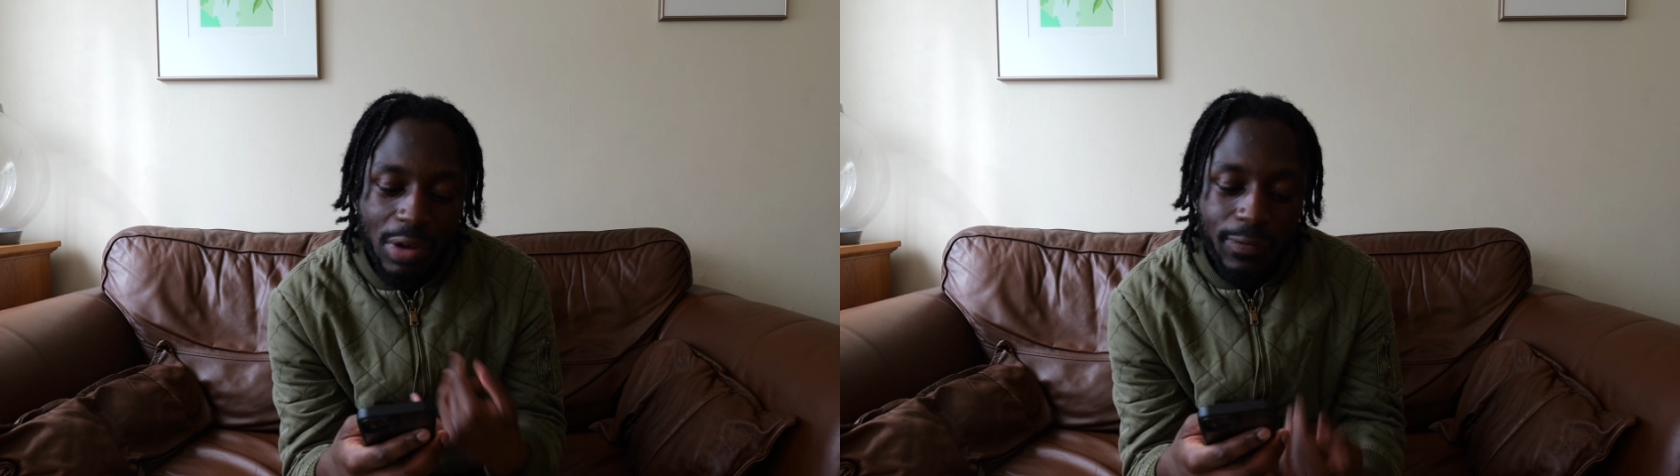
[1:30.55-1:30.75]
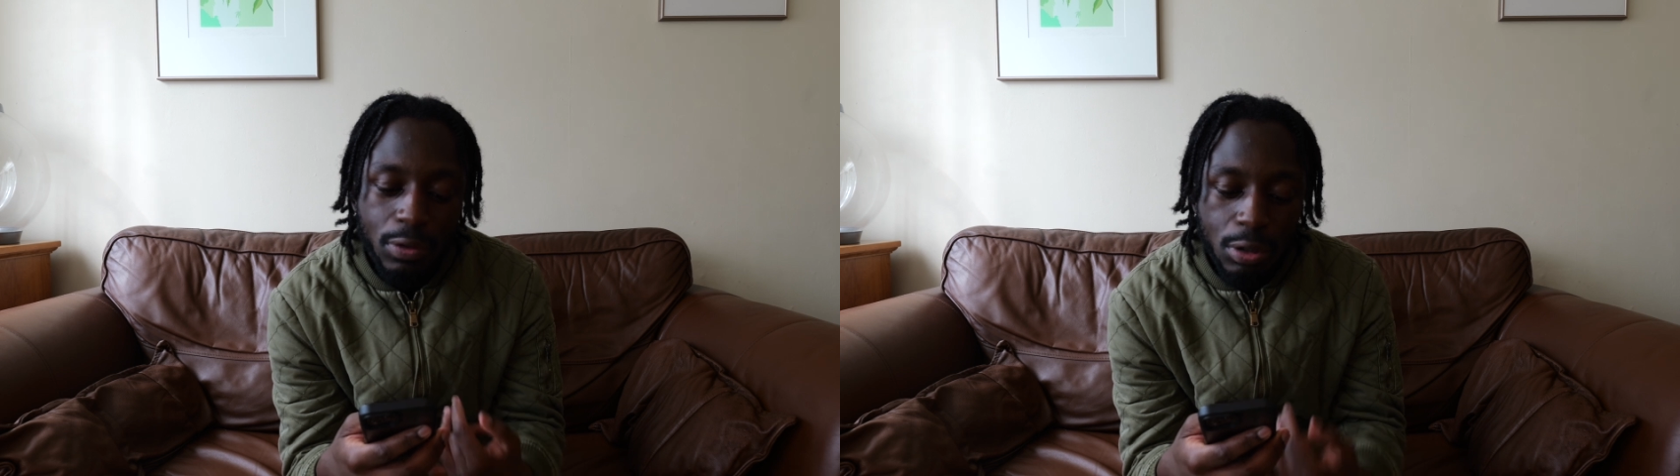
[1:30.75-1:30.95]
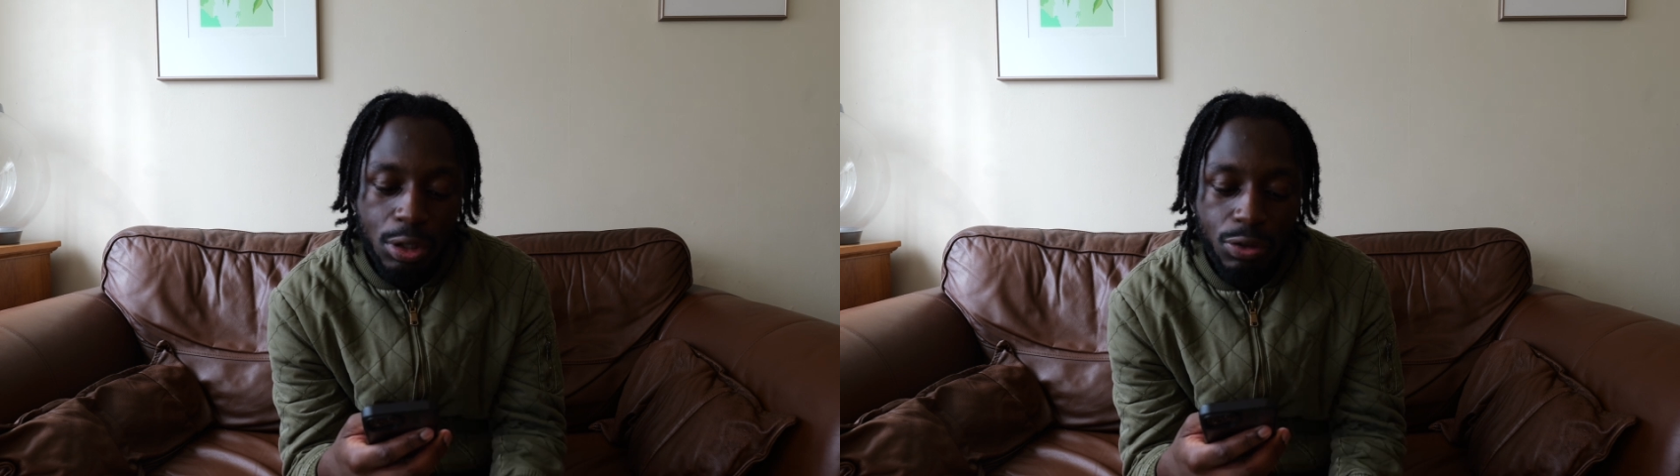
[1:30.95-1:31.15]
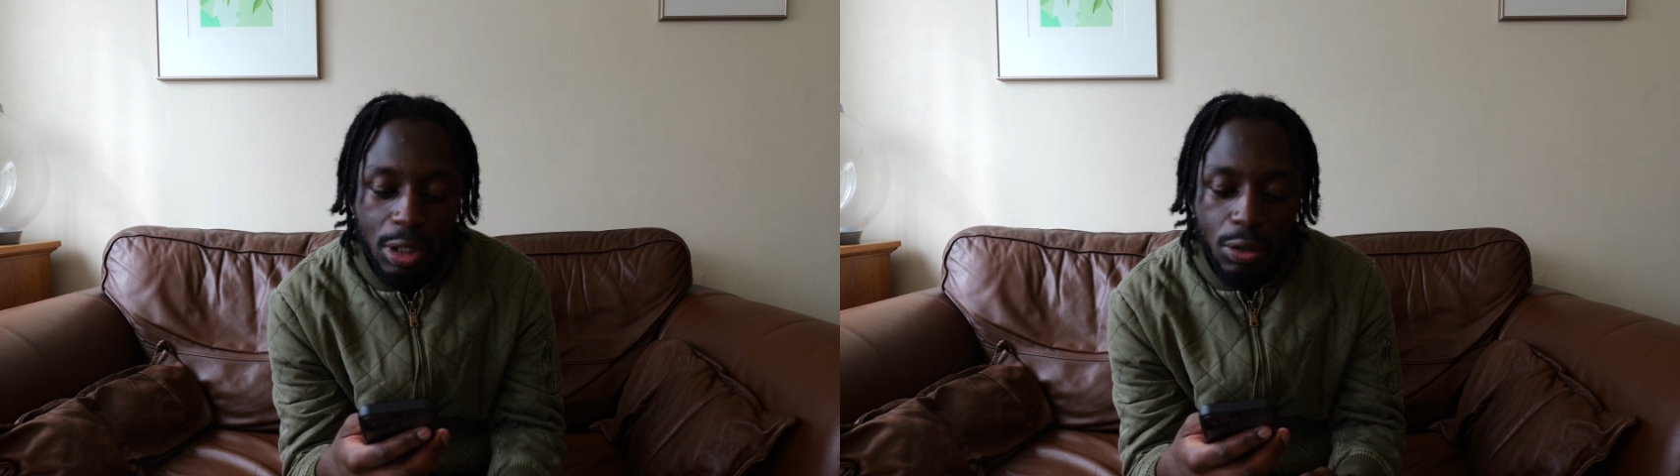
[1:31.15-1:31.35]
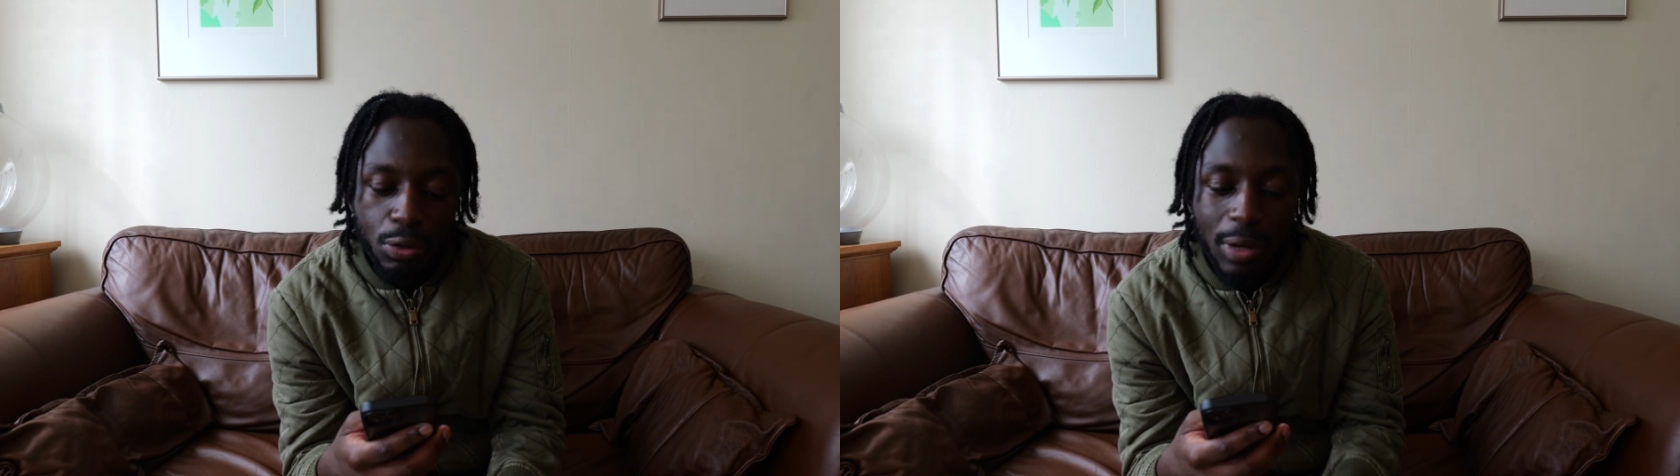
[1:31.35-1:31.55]

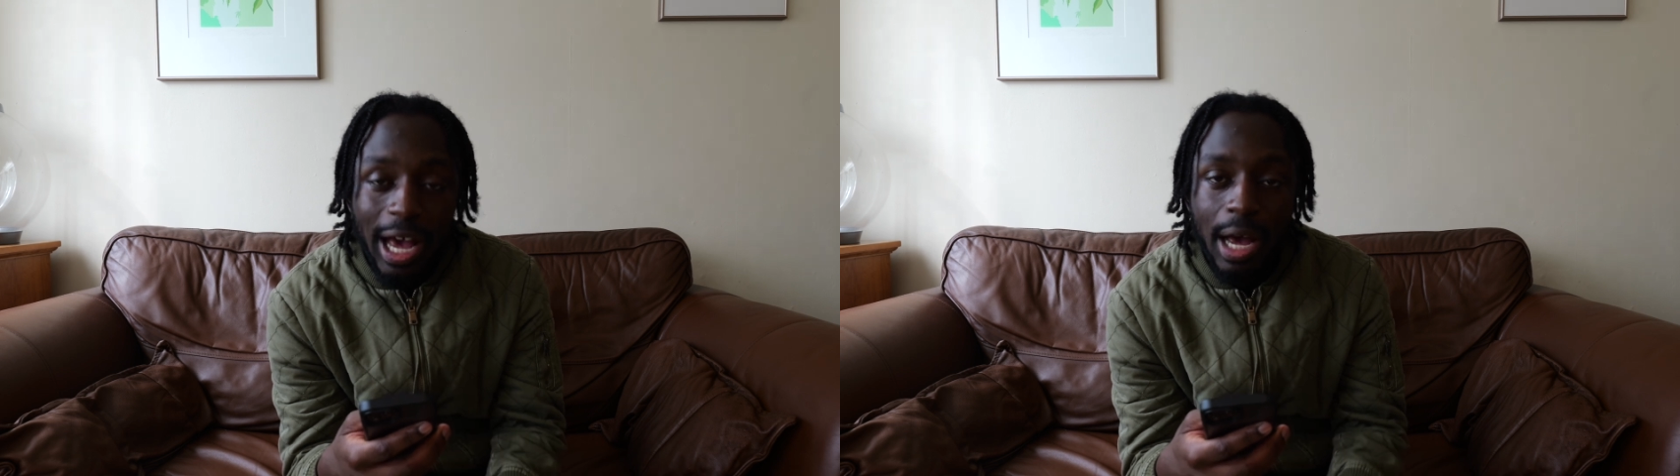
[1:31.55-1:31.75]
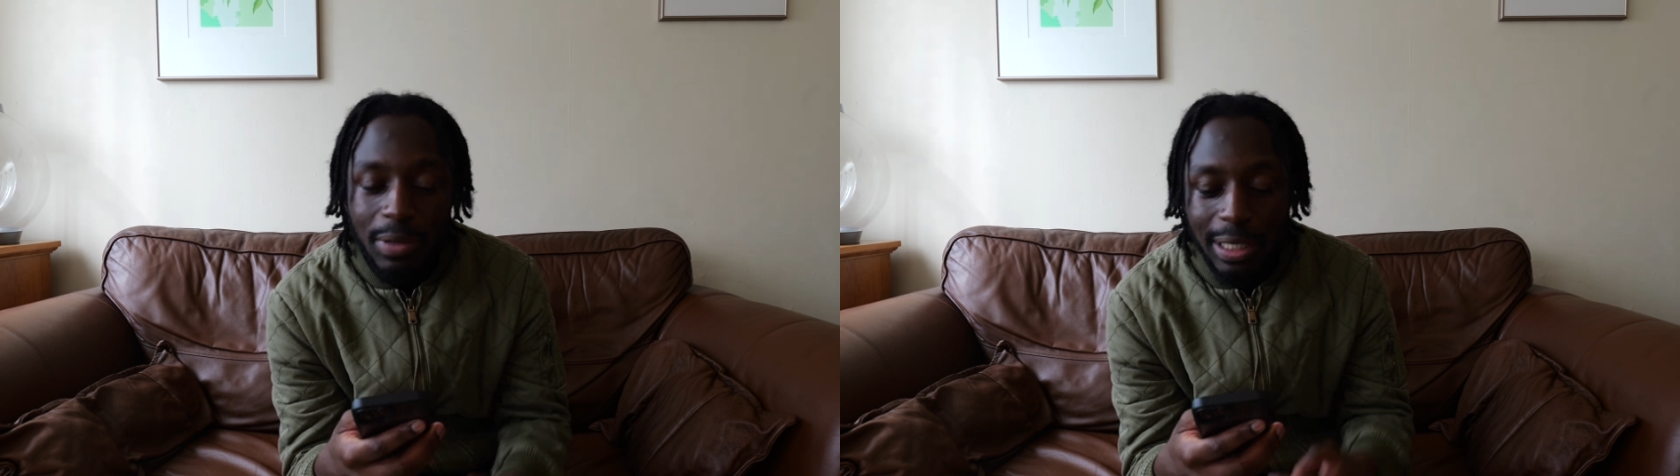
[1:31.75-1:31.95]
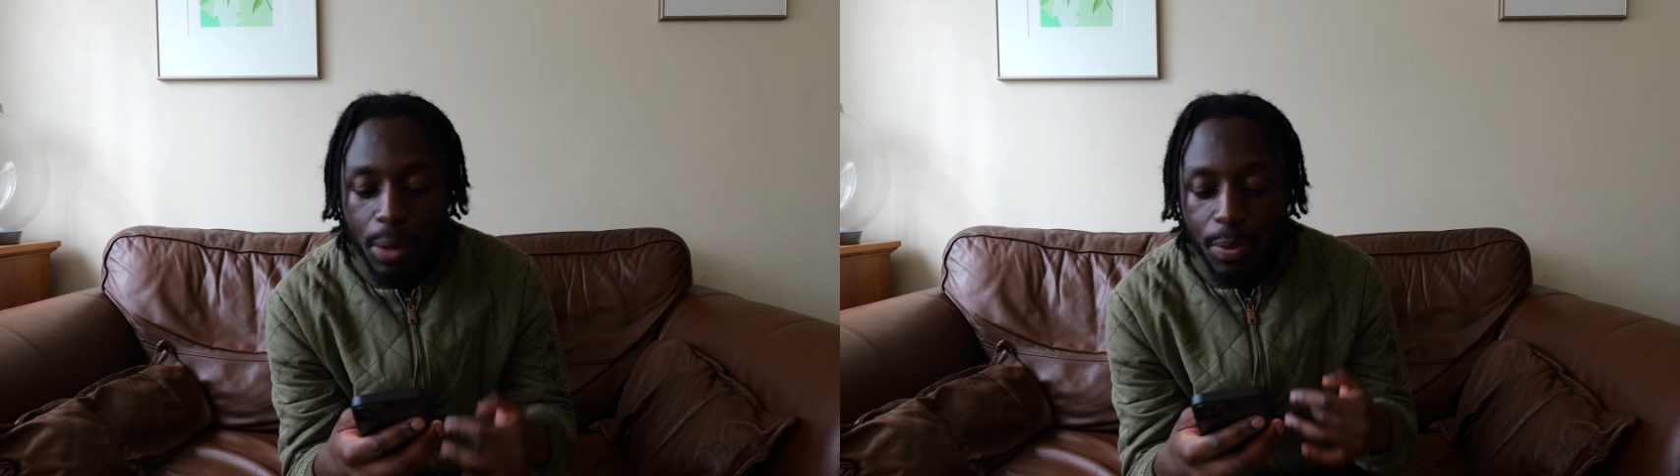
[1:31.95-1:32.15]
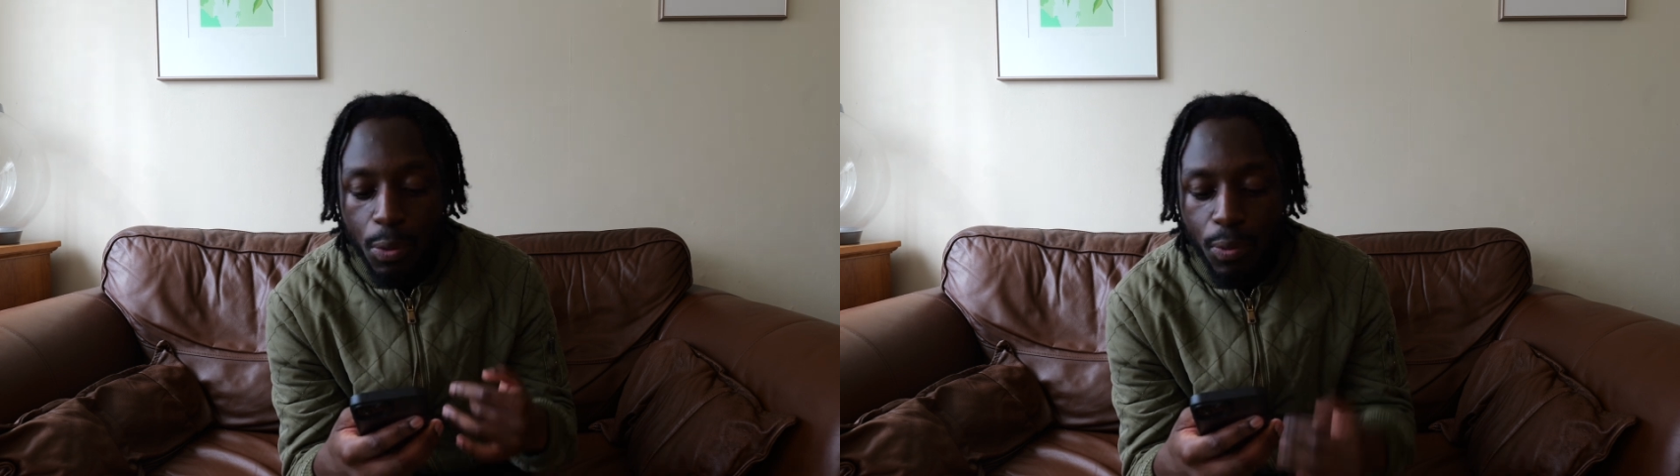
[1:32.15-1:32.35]
revolutionary new app to help